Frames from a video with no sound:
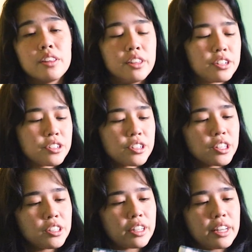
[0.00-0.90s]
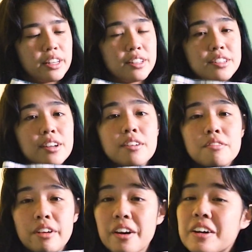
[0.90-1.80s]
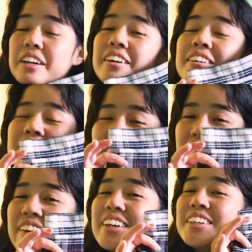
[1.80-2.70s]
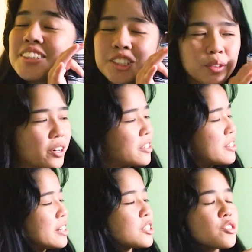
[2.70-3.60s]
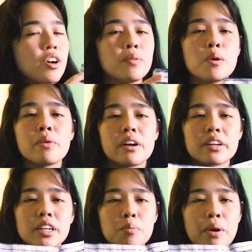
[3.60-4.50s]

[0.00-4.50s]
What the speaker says: This skirt is very, very short. It's from American